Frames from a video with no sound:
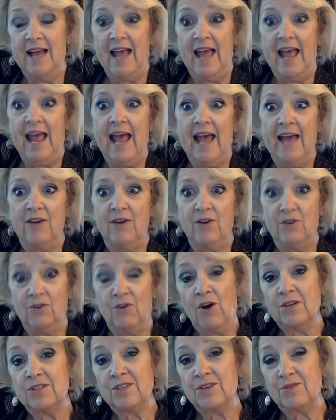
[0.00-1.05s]
And you're
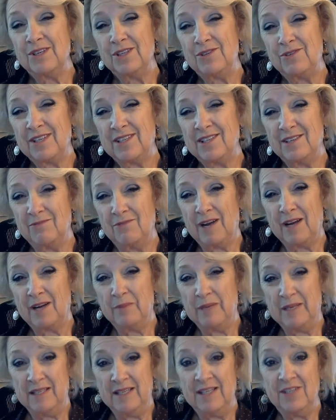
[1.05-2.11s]
also addressing
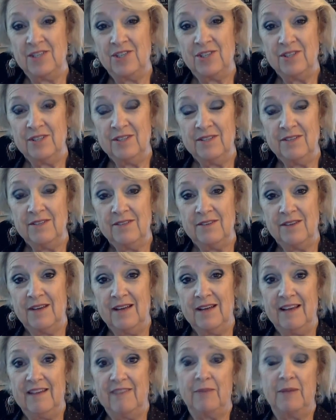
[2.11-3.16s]
recommendations
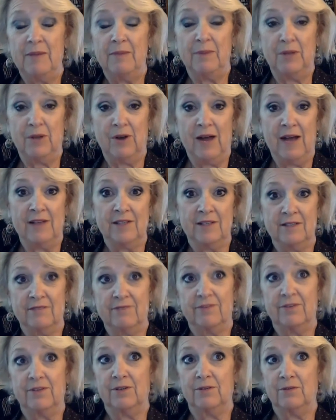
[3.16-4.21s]
if people are asking
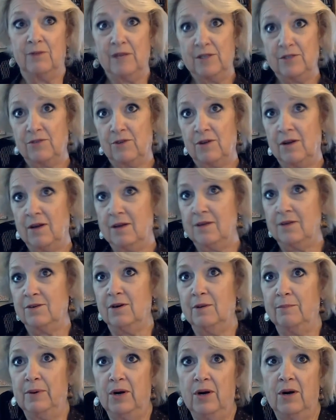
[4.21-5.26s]
for a restaurant or
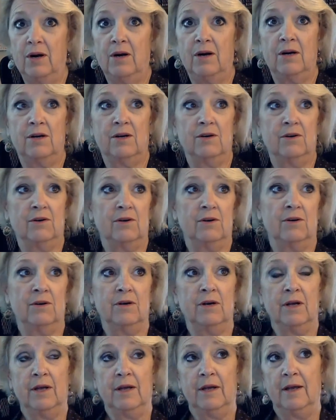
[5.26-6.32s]
a bar
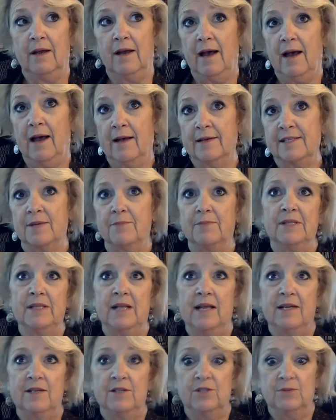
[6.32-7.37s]
or something they
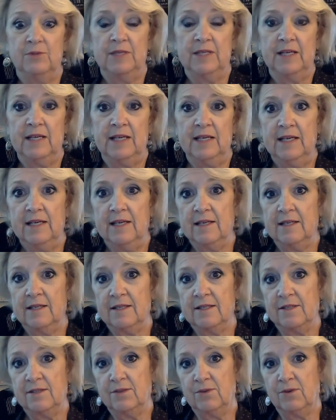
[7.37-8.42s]
can do with the
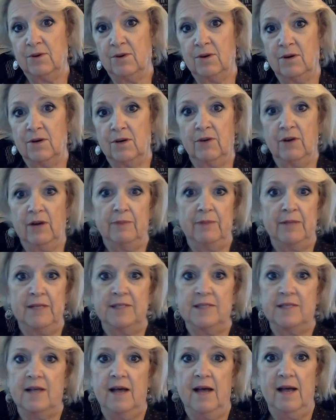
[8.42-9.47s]
kids or a great place
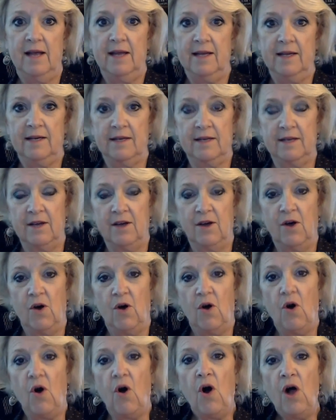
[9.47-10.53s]
to hike.
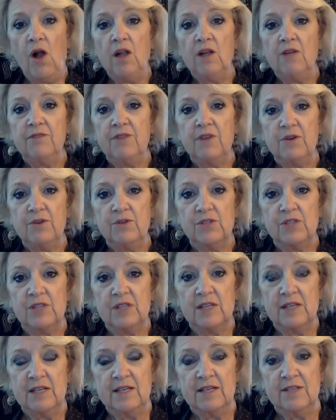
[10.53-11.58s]
All of those
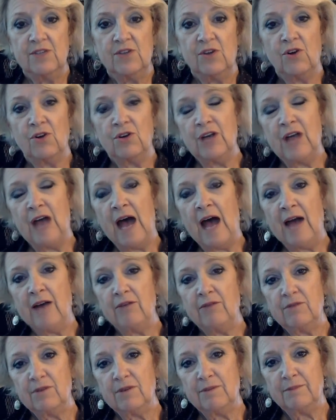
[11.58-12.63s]
things are not
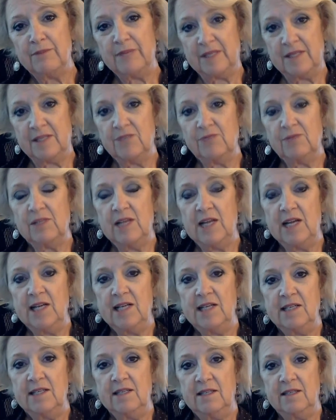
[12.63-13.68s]
business
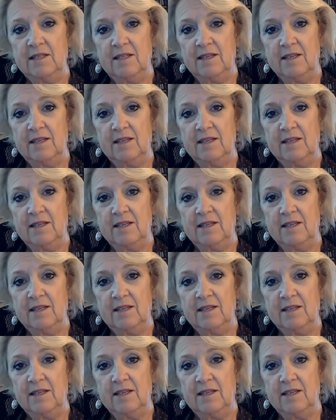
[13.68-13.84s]
related.